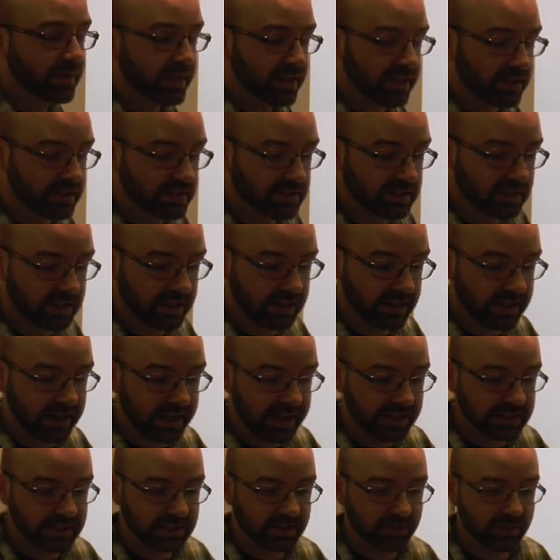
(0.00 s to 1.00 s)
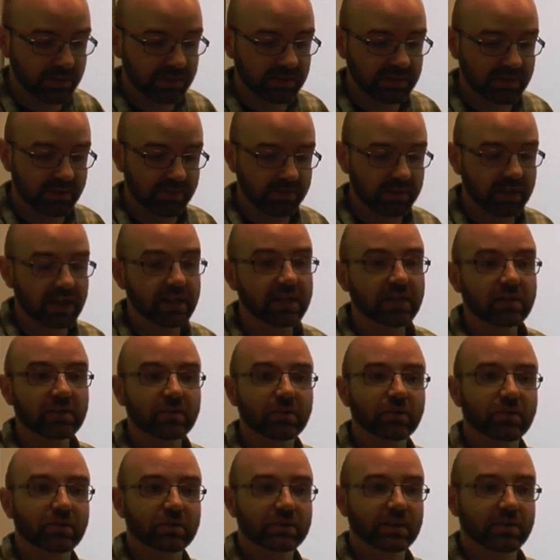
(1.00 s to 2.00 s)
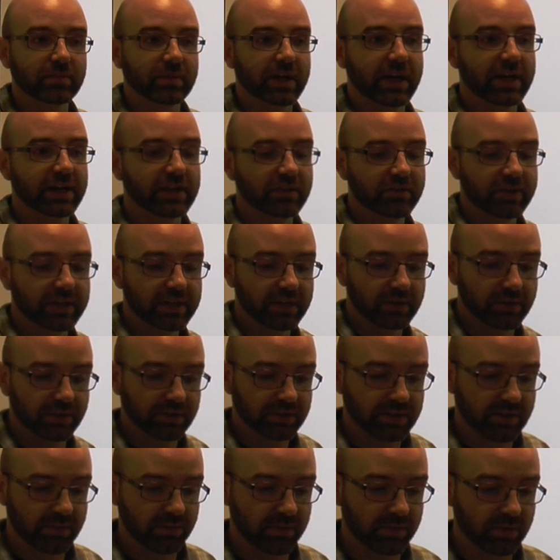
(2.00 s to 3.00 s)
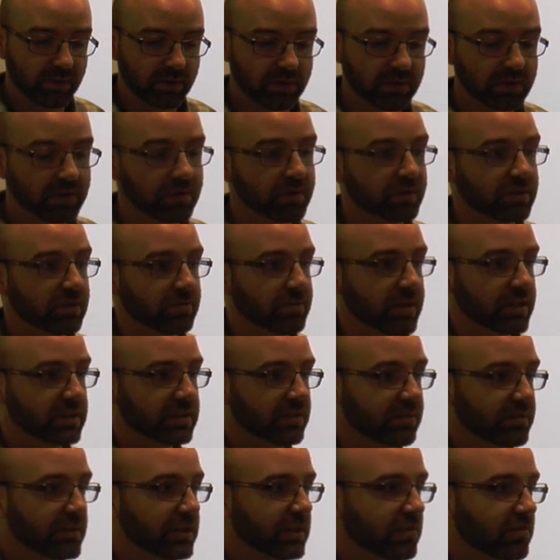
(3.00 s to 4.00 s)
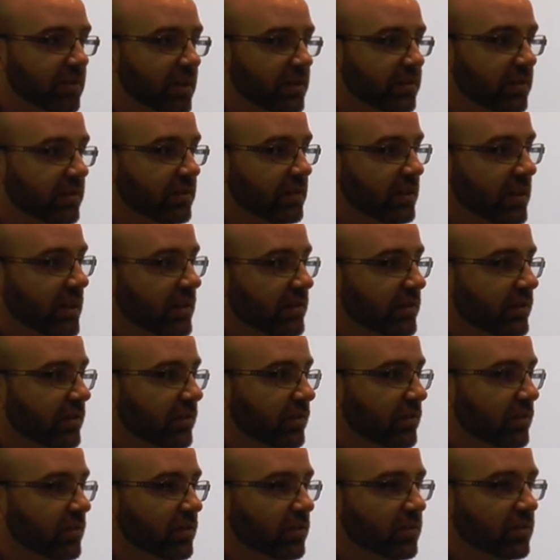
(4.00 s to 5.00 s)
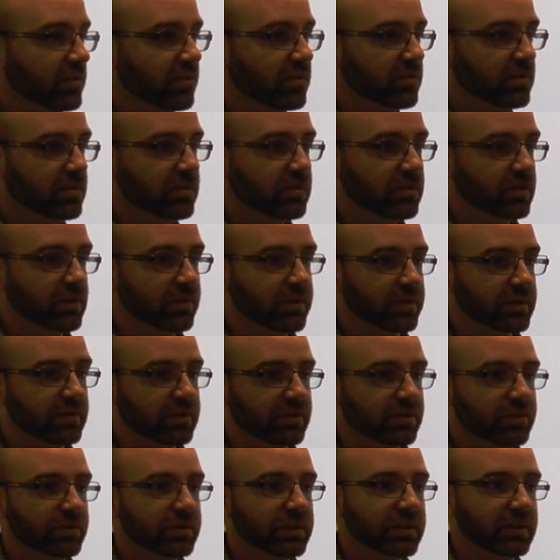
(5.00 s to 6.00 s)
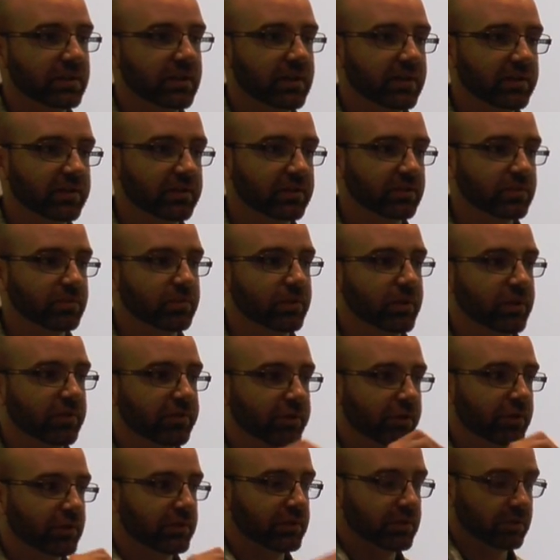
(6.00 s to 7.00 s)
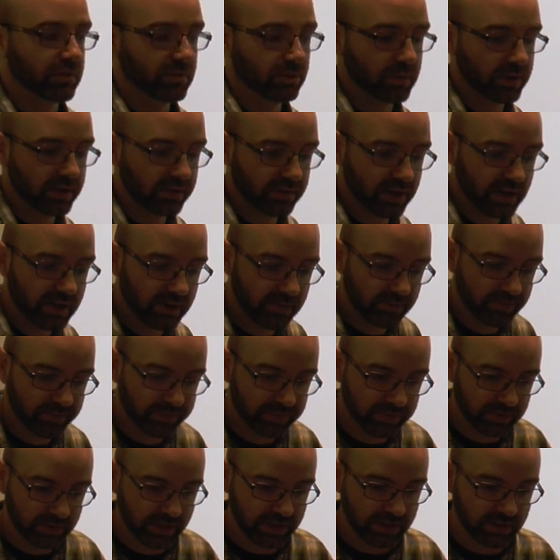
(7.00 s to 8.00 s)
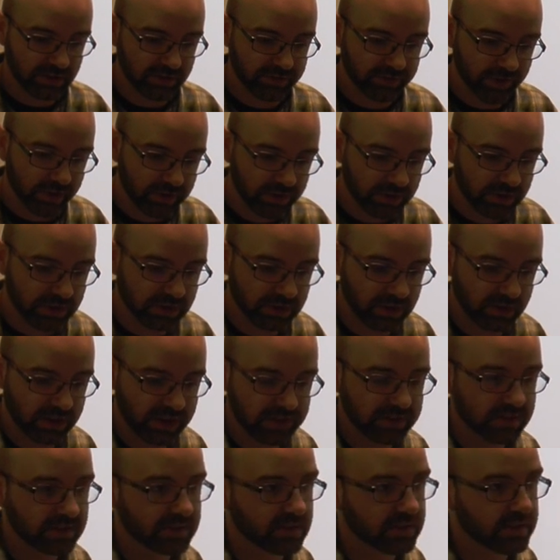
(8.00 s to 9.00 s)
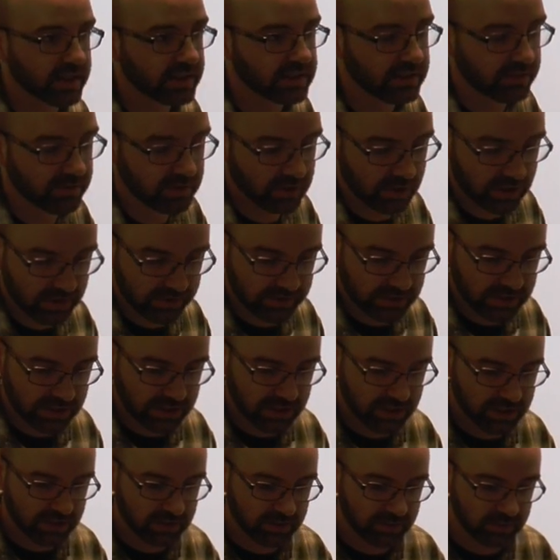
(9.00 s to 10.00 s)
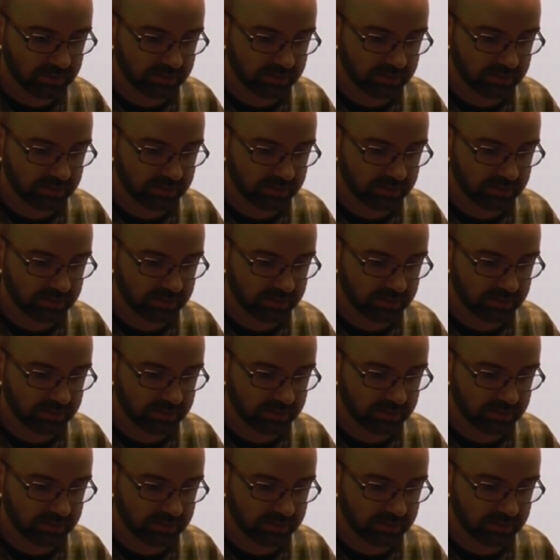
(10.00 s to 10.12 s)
means engaging with something, or some category, or some thought, or some activity rather than others. So excluding others by focusing on one thing. That's the focus side, the selective side of attention.